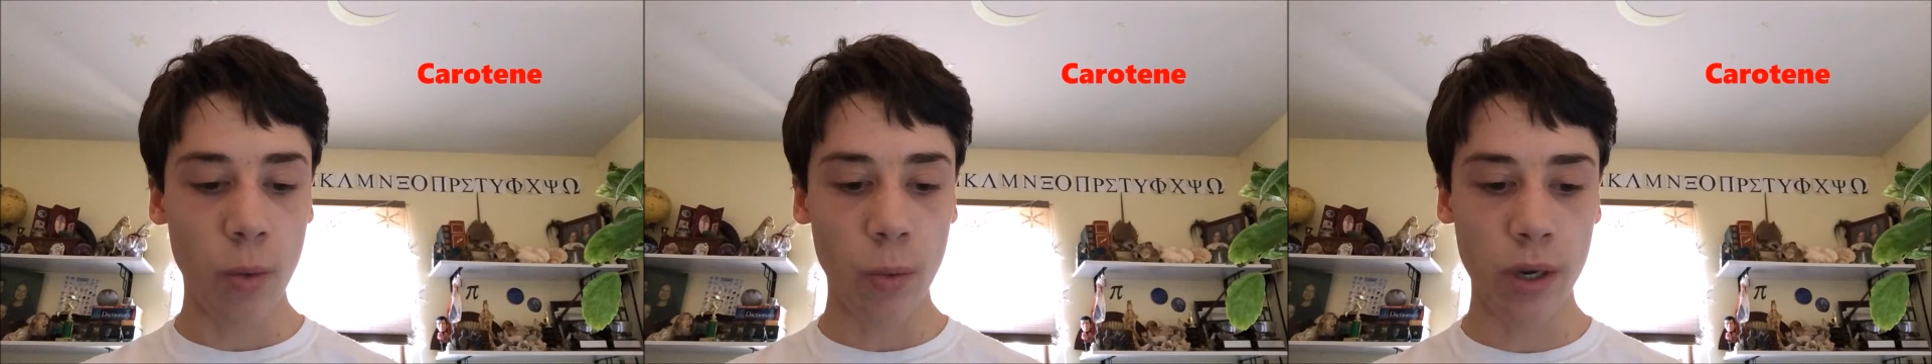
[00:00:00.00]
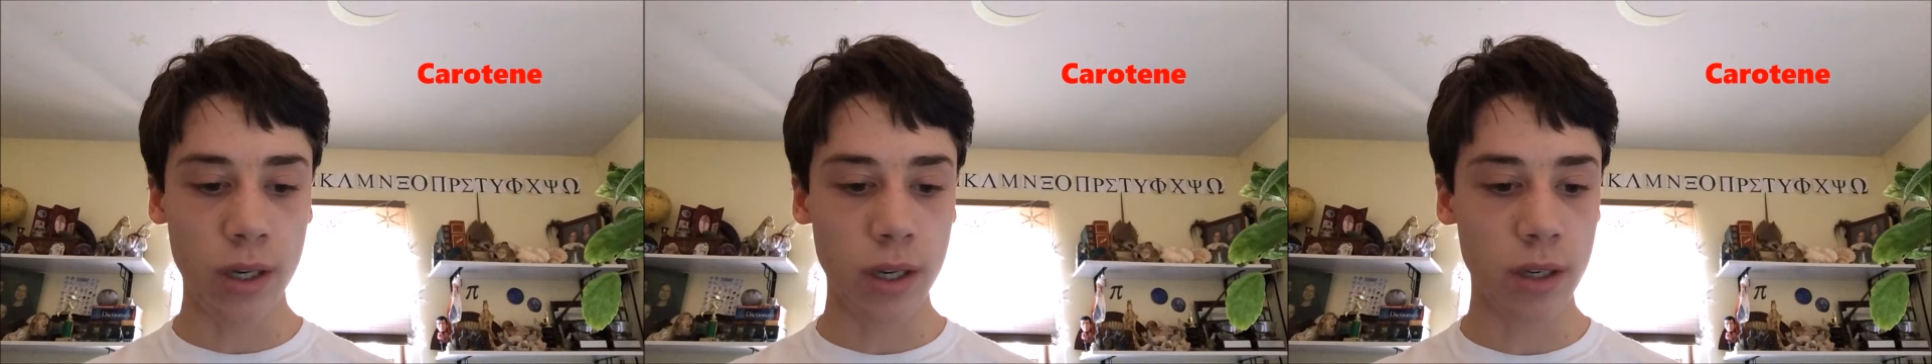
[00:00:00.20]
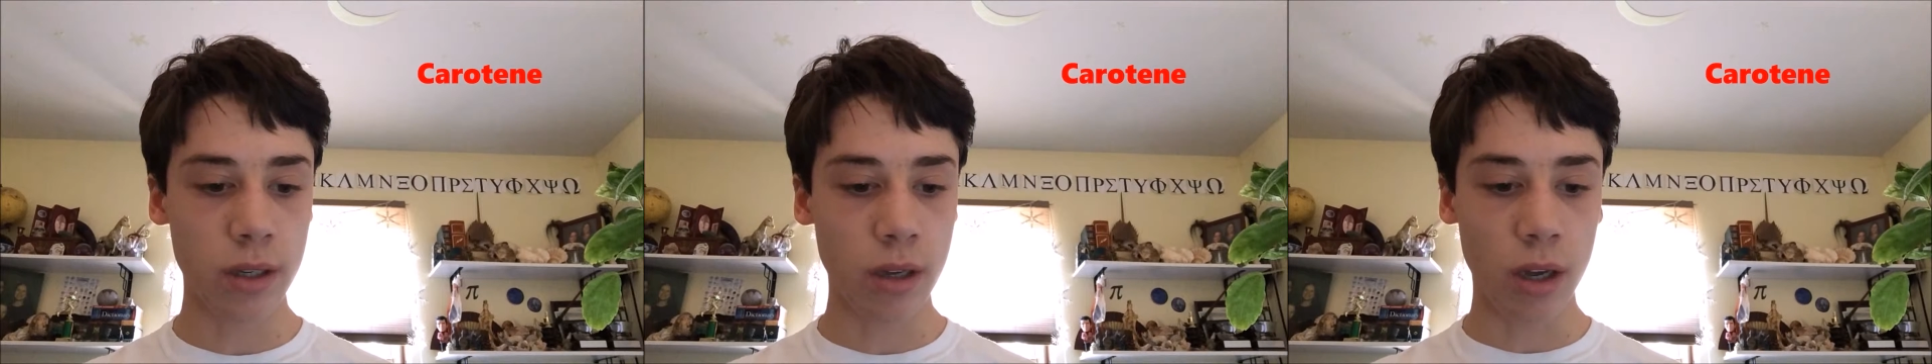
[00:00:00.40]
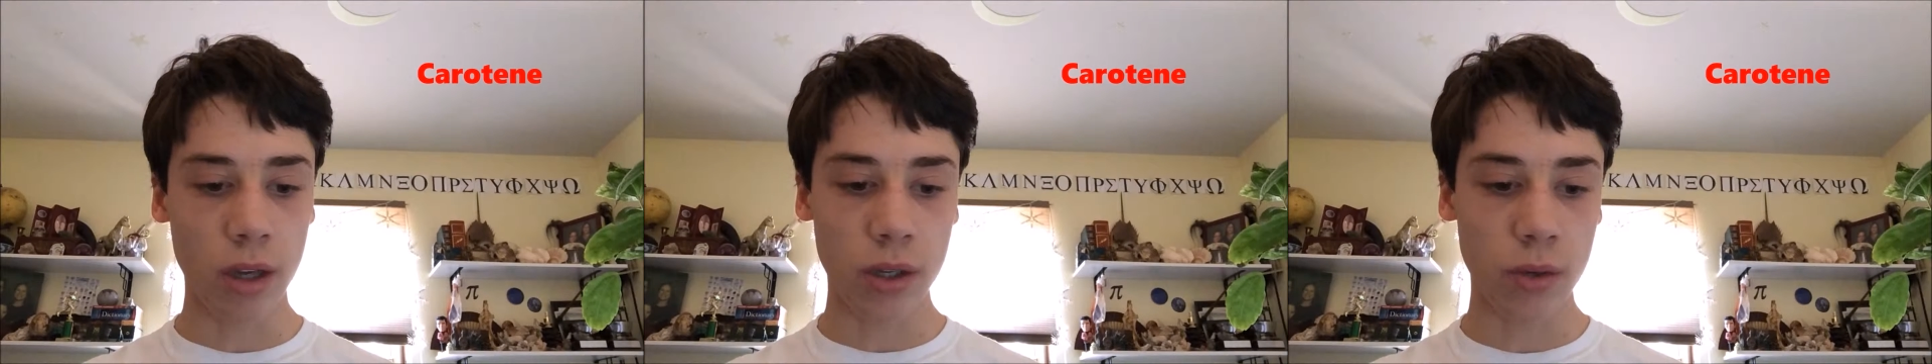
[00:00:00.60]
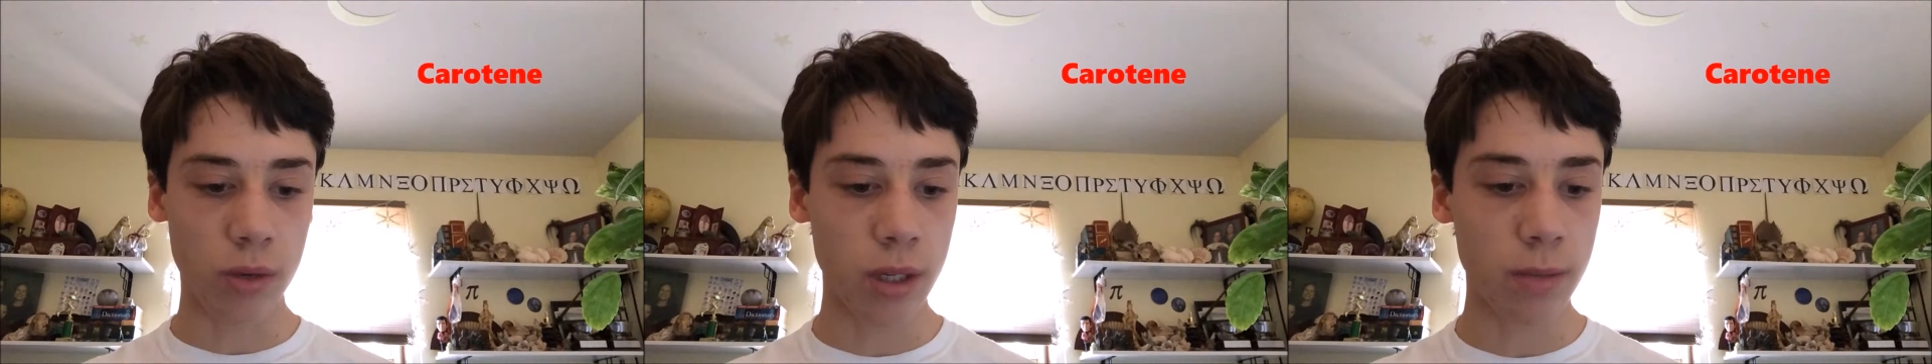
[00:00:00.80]
which is
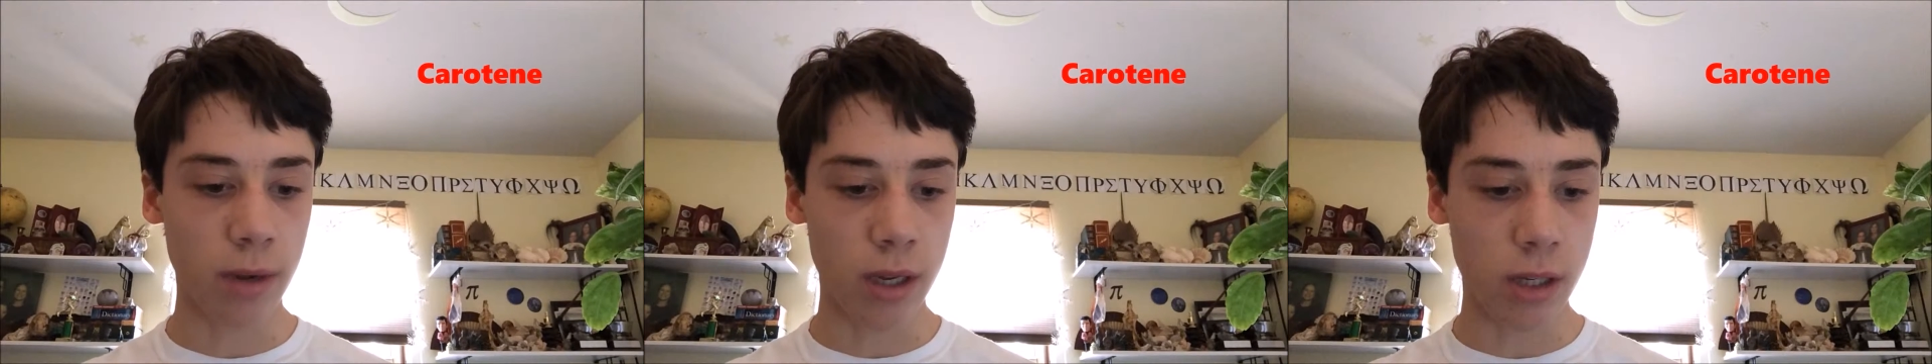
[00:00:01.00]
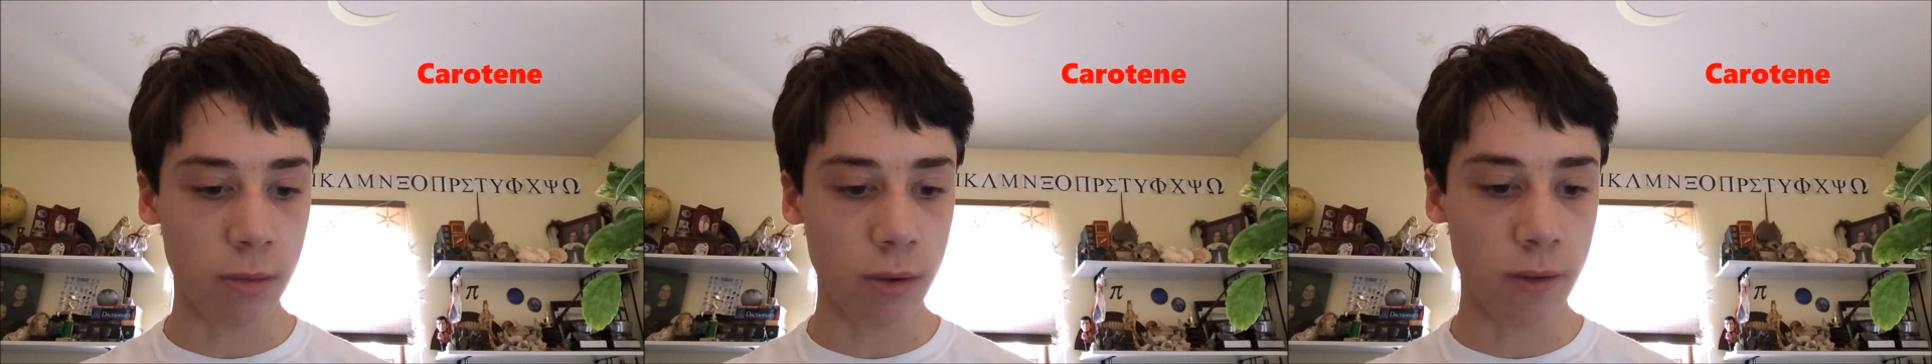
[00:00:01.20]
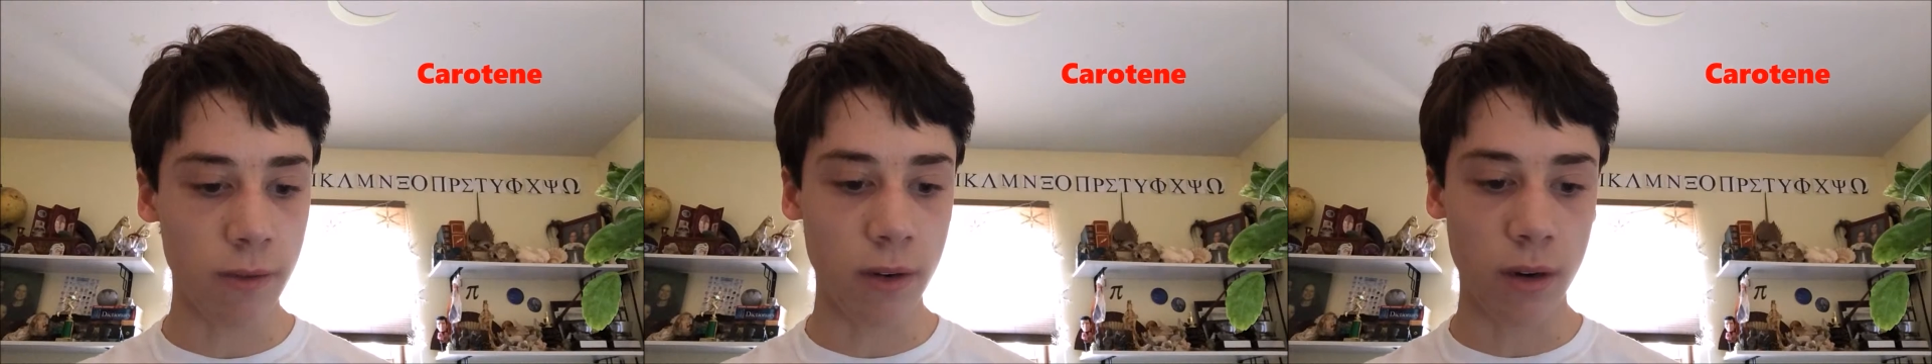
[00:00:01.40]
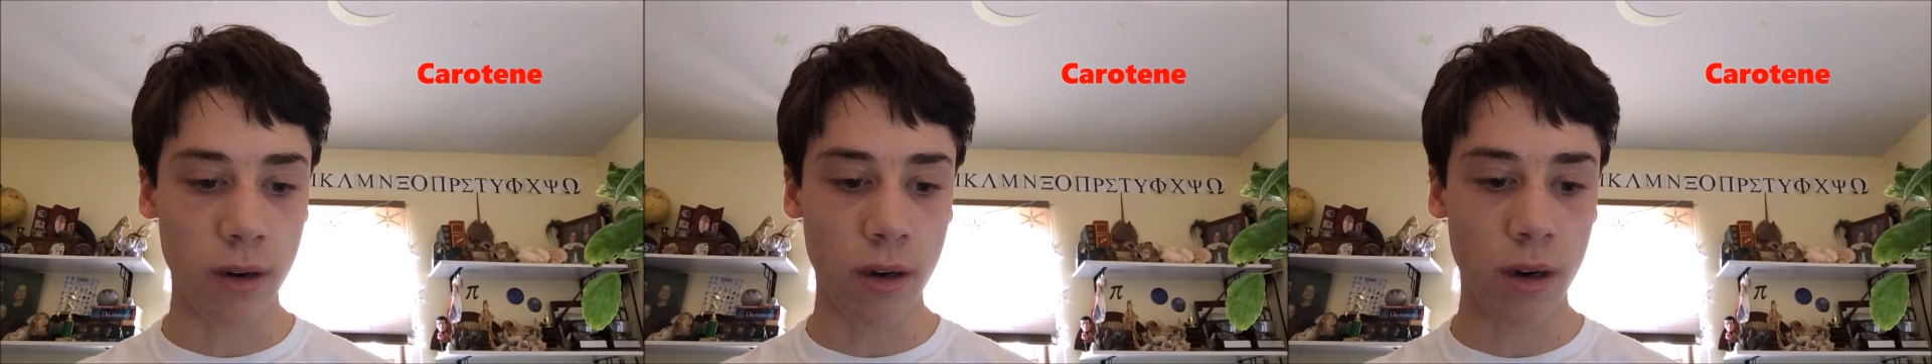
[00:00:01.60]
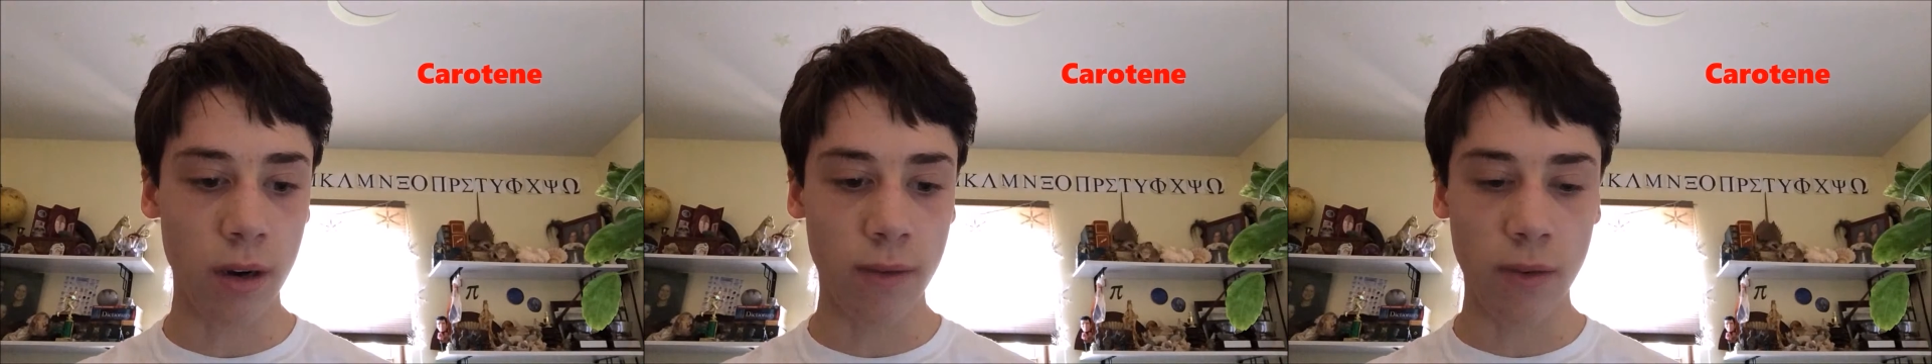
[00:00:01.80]
also responsible
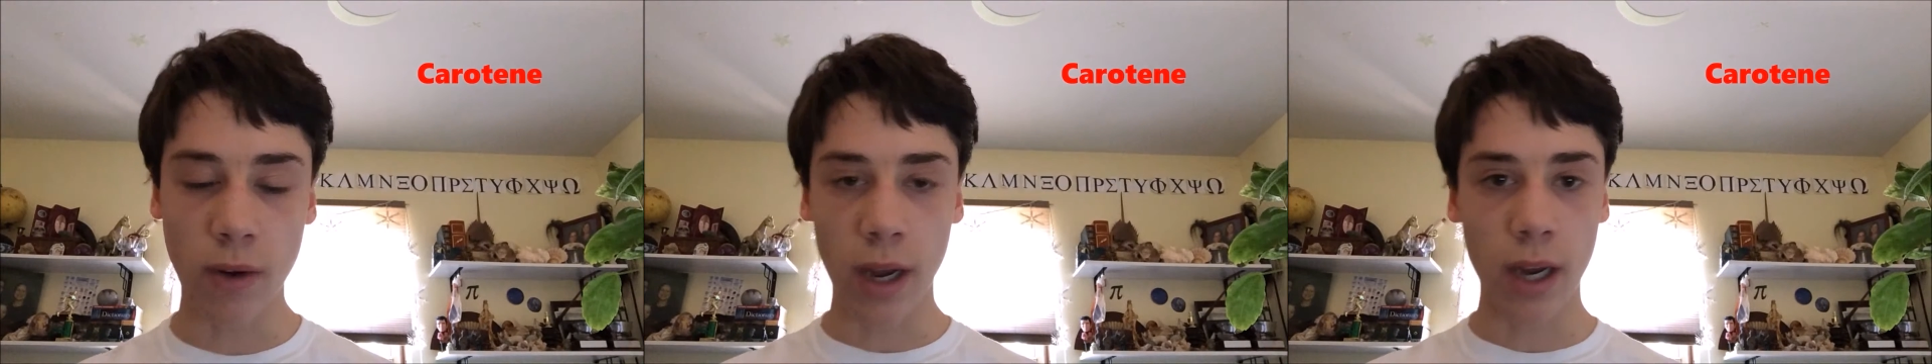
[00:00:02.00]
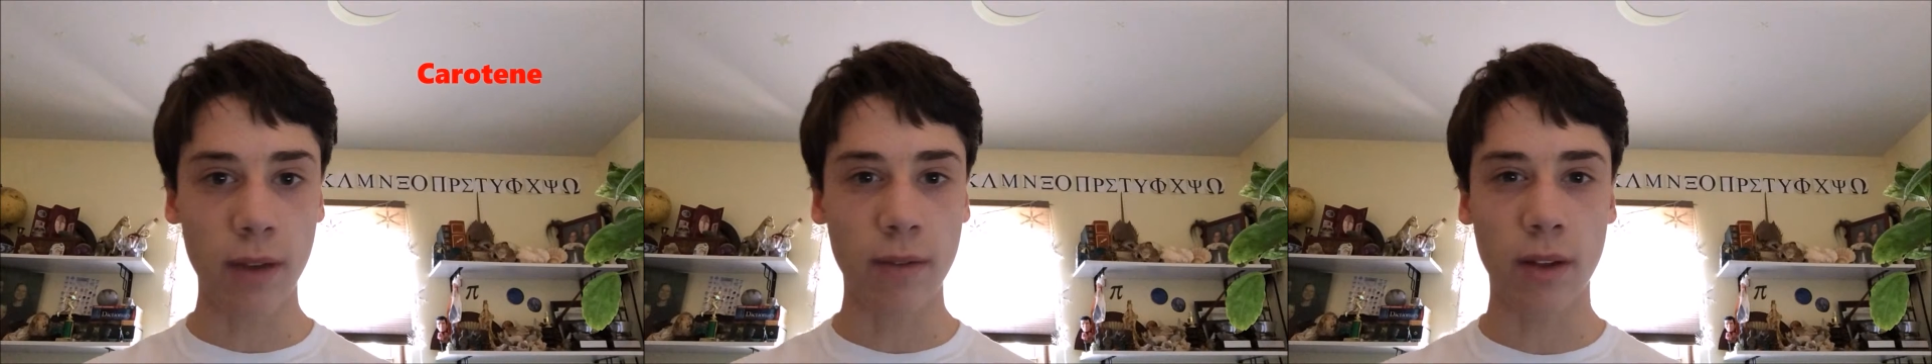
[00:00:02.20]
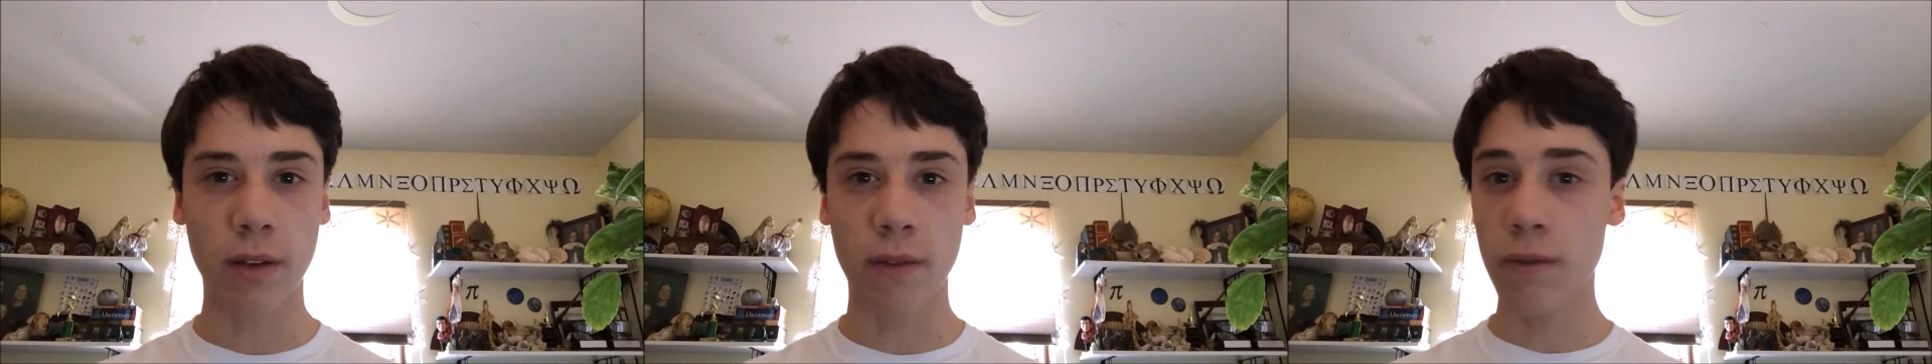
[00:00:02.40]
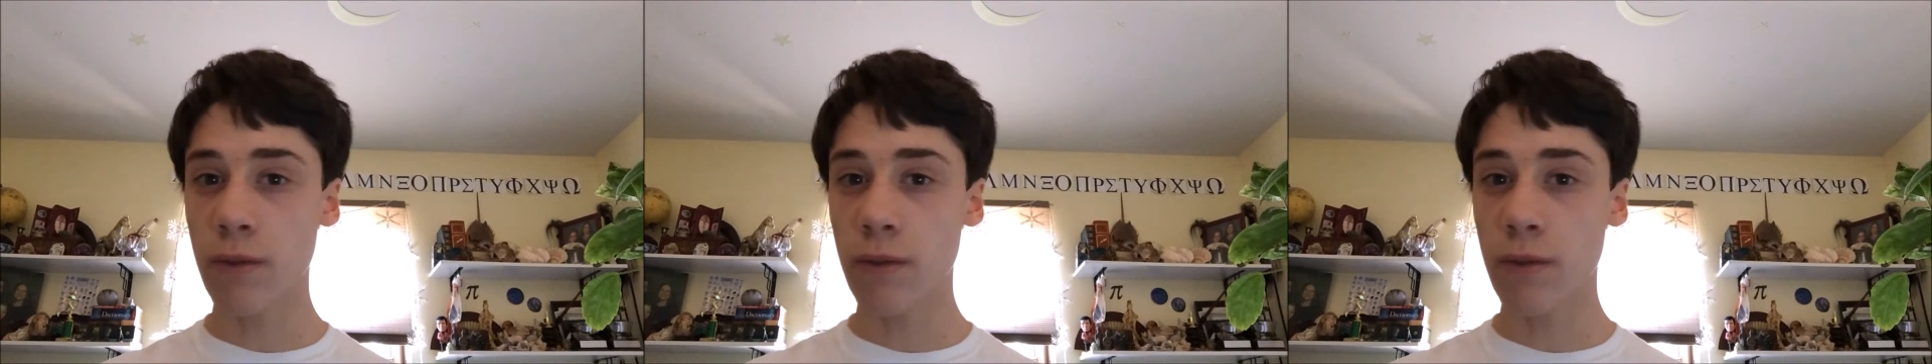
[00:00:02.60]
for a variety of other